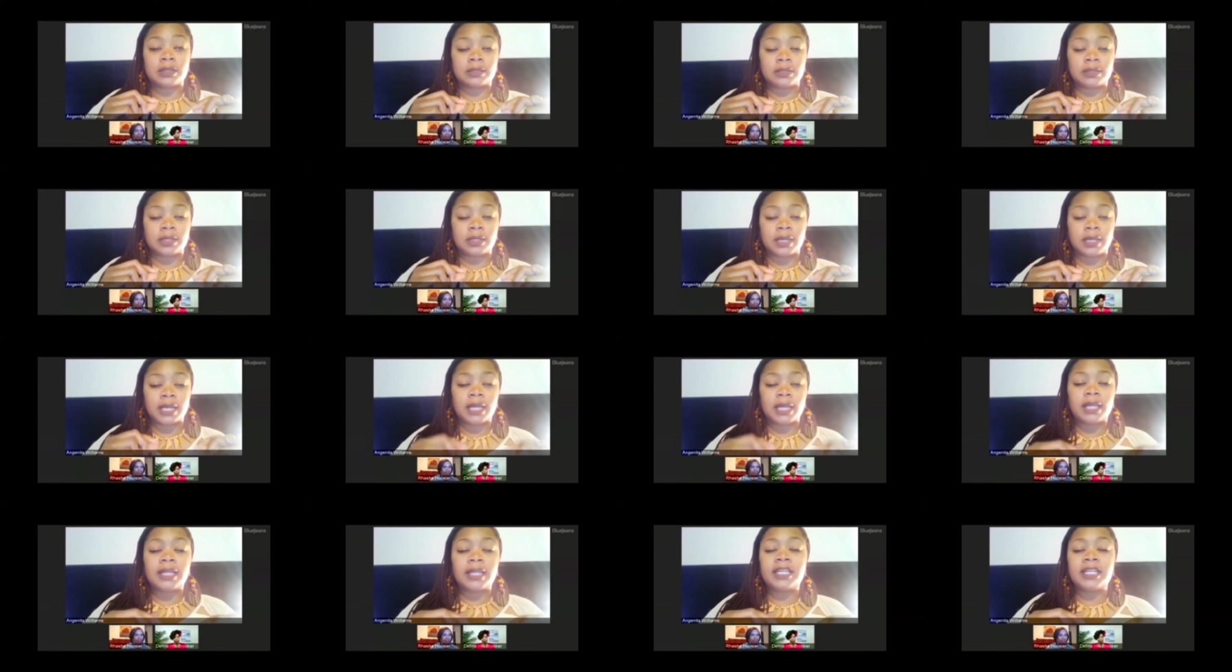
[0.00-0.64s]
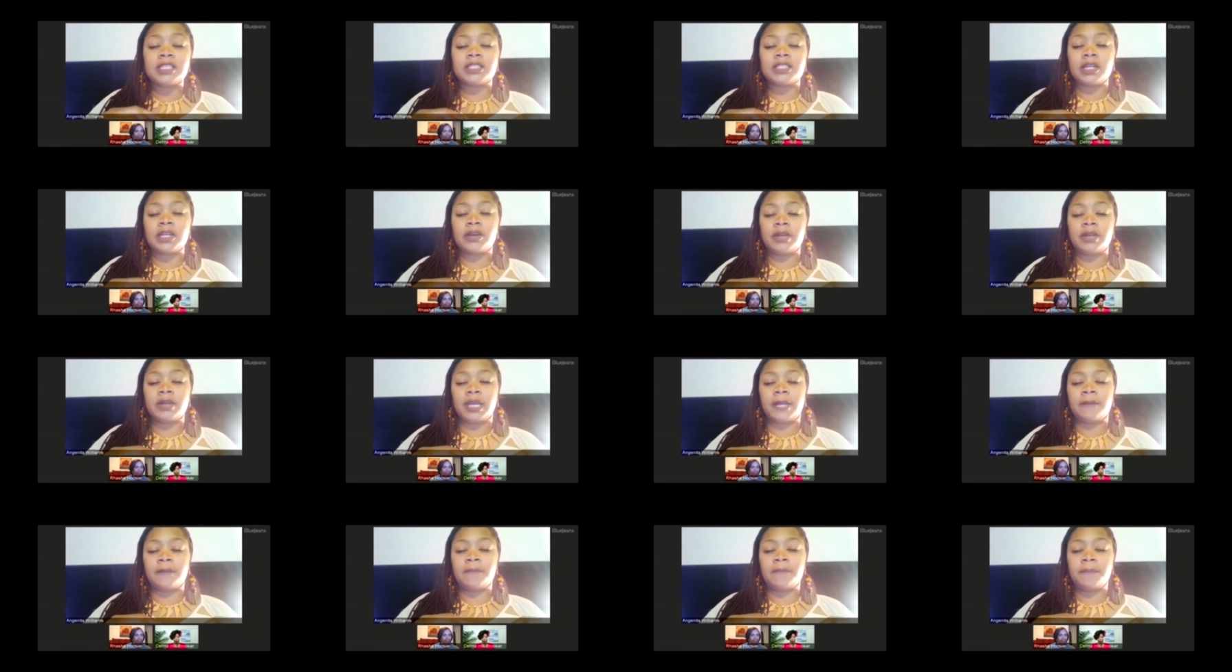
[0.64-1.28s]
healing
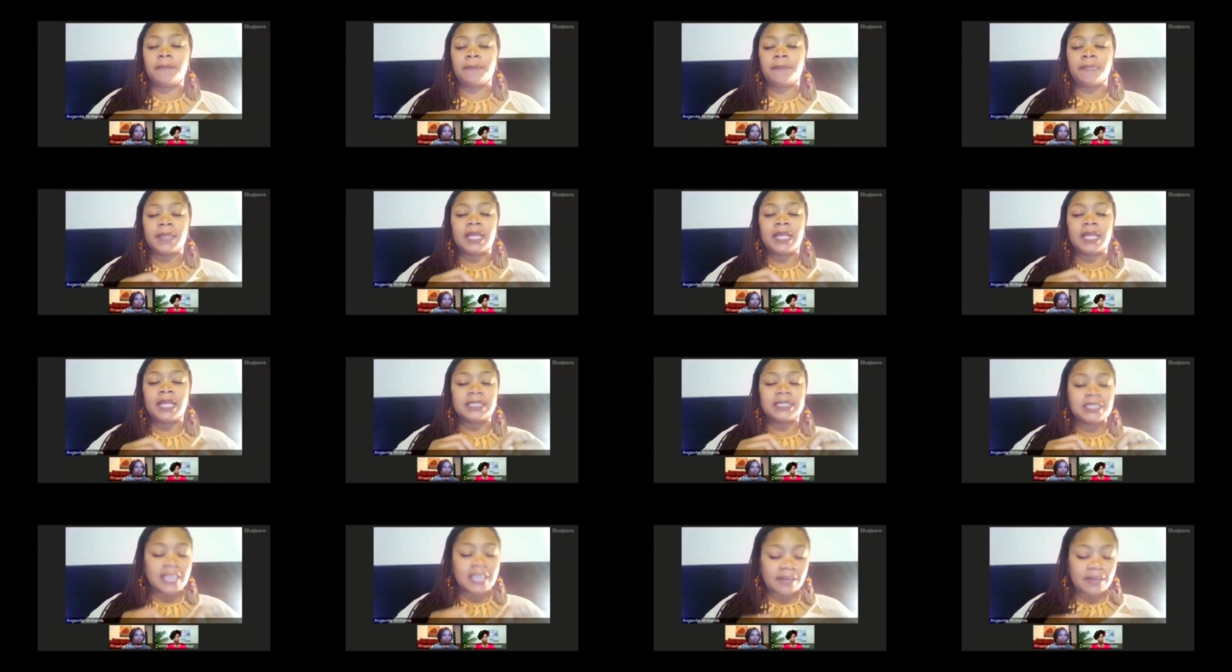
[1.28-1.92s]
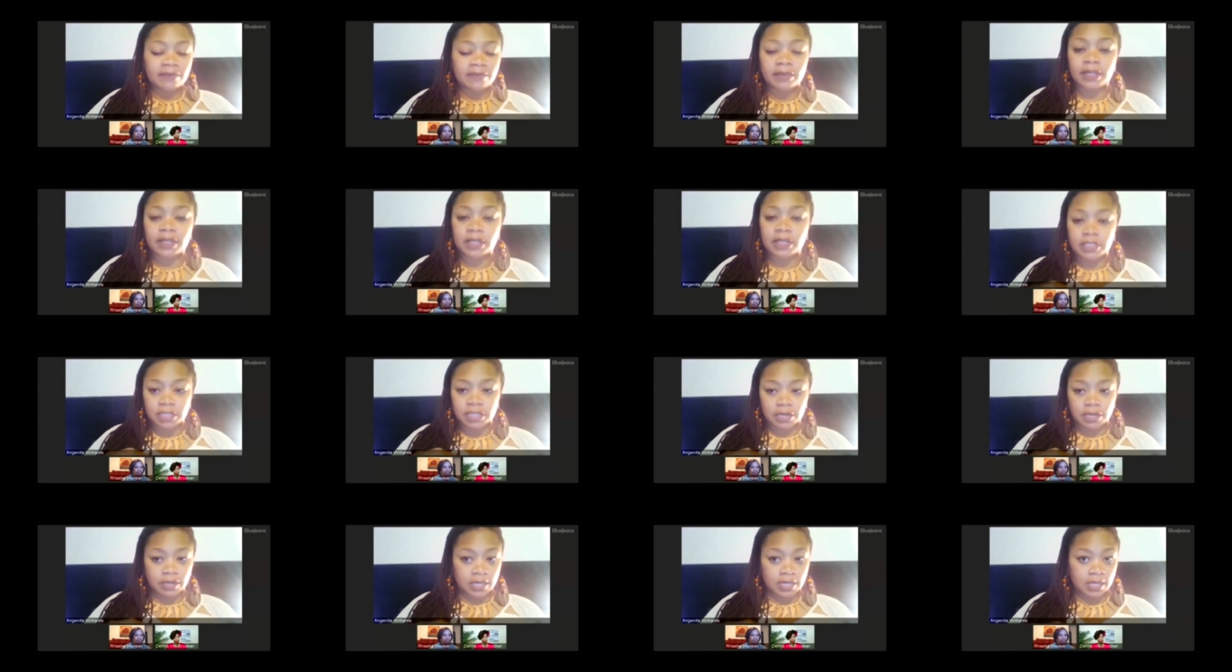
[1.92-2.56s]
journey is definitely a
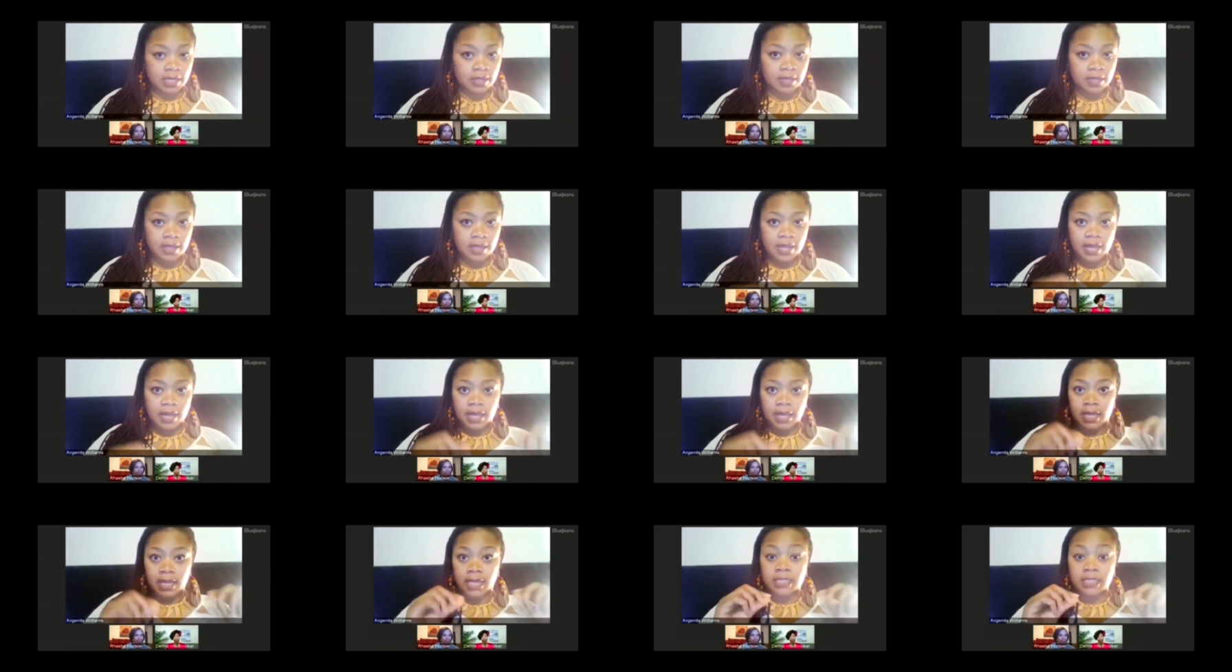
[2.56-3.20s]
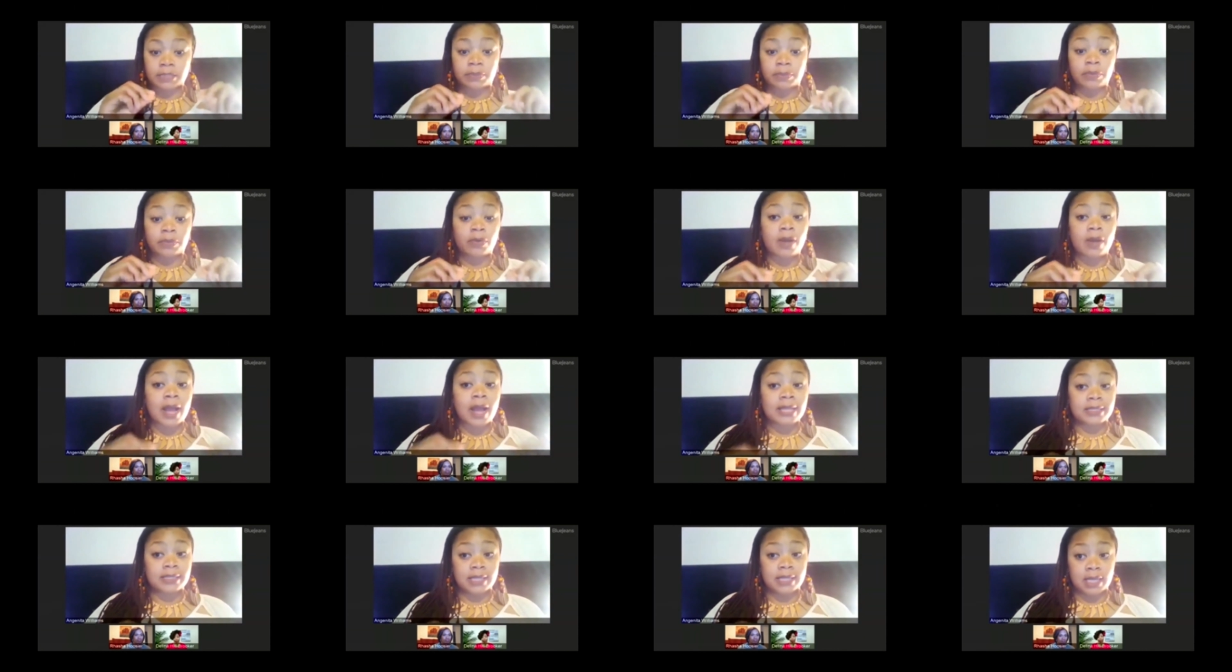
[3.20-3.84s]
journey. It's a
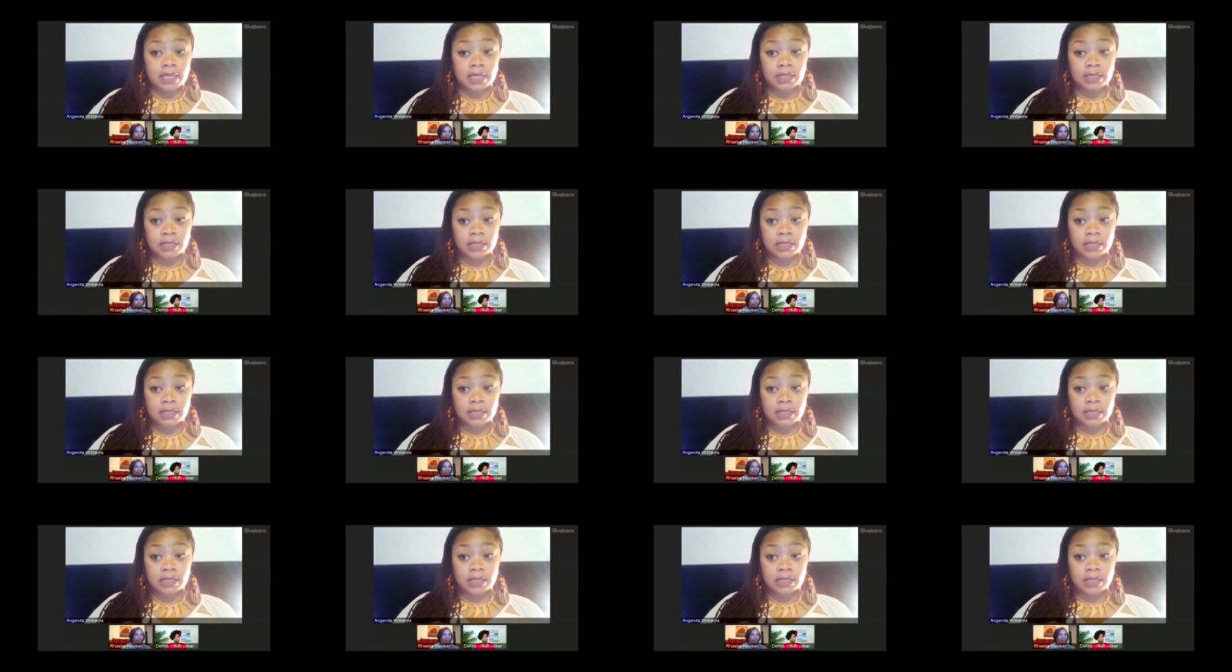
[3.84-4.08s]
process.